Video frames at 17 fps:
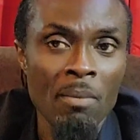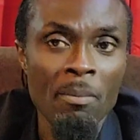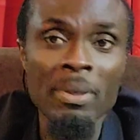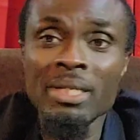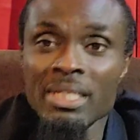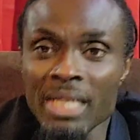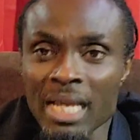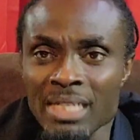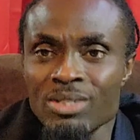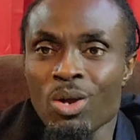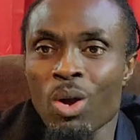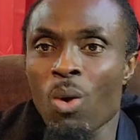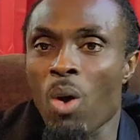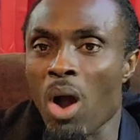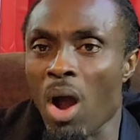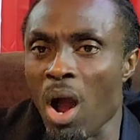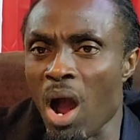But yet
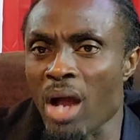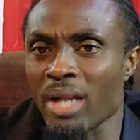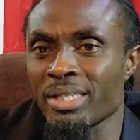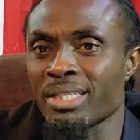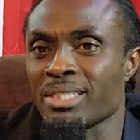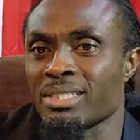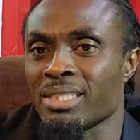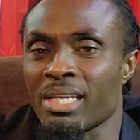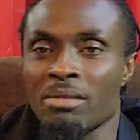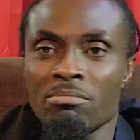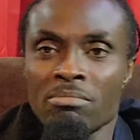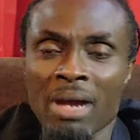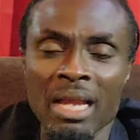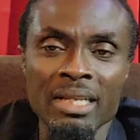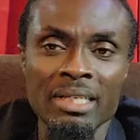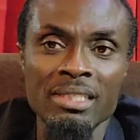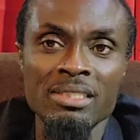our heart is in
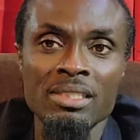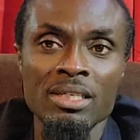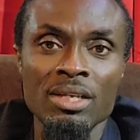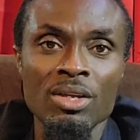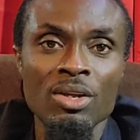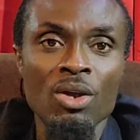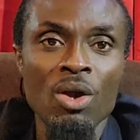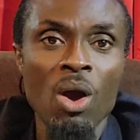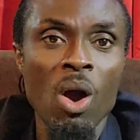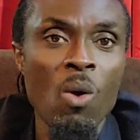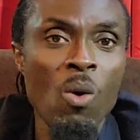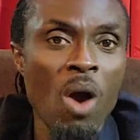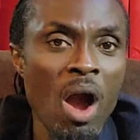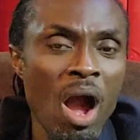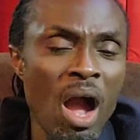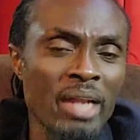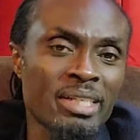malice. Our
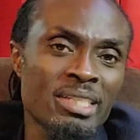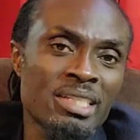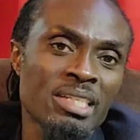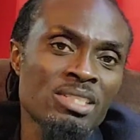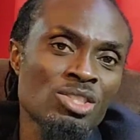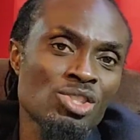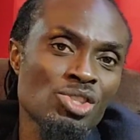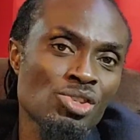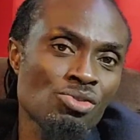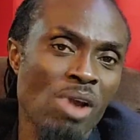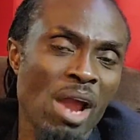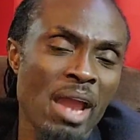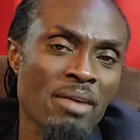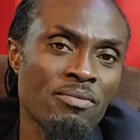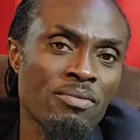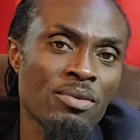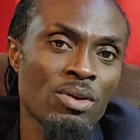heart is in
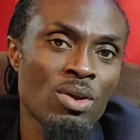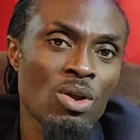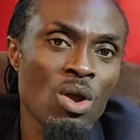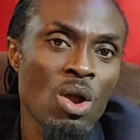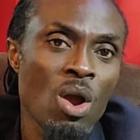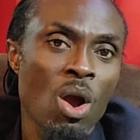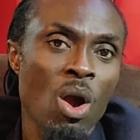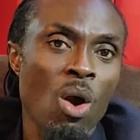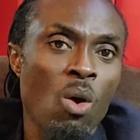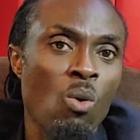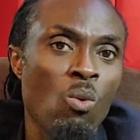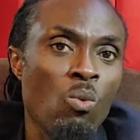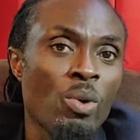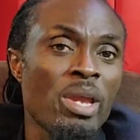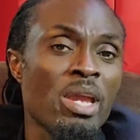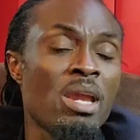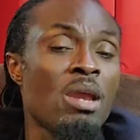strife
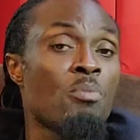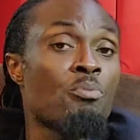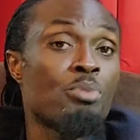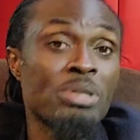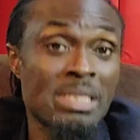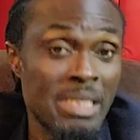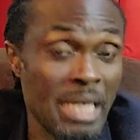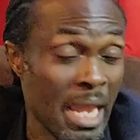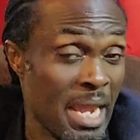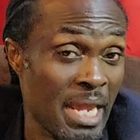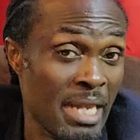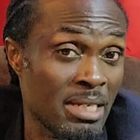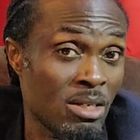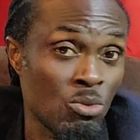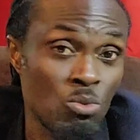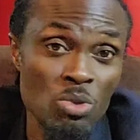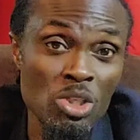we
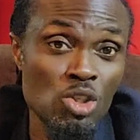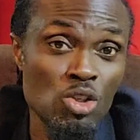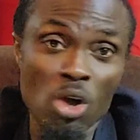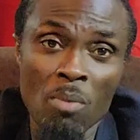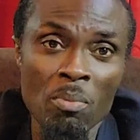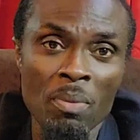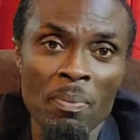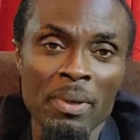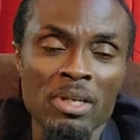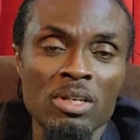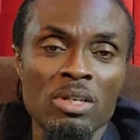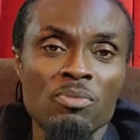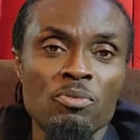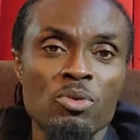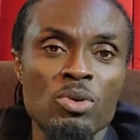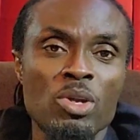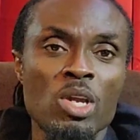pretend and we chomp up but
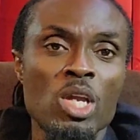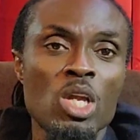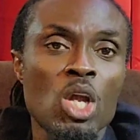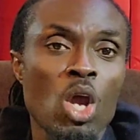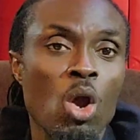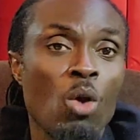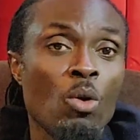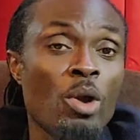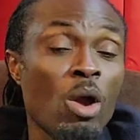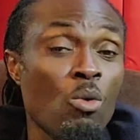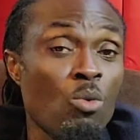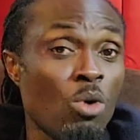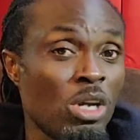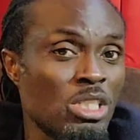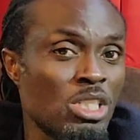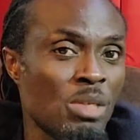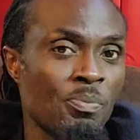if we, we are
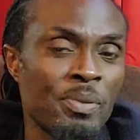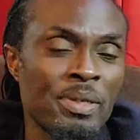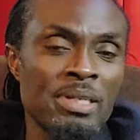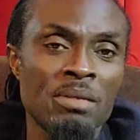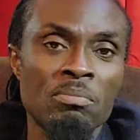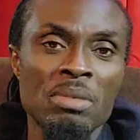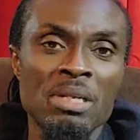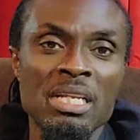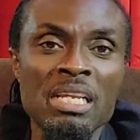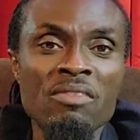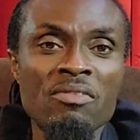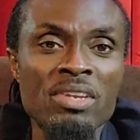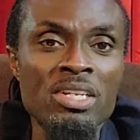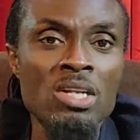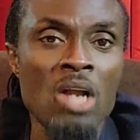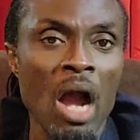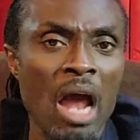worshiping and
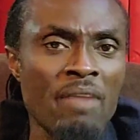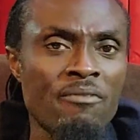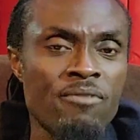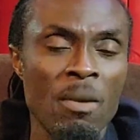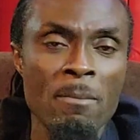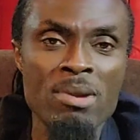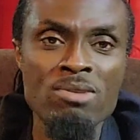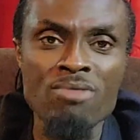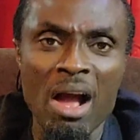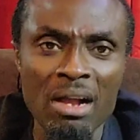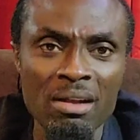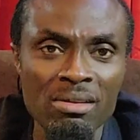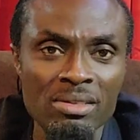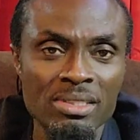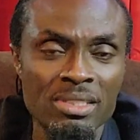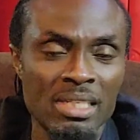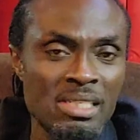believing God for
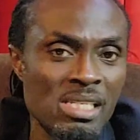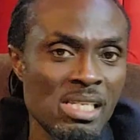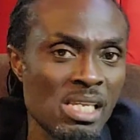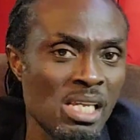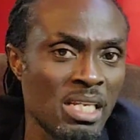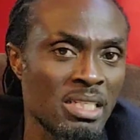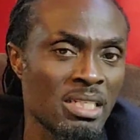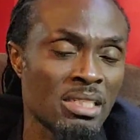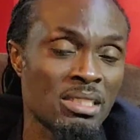miracles and healing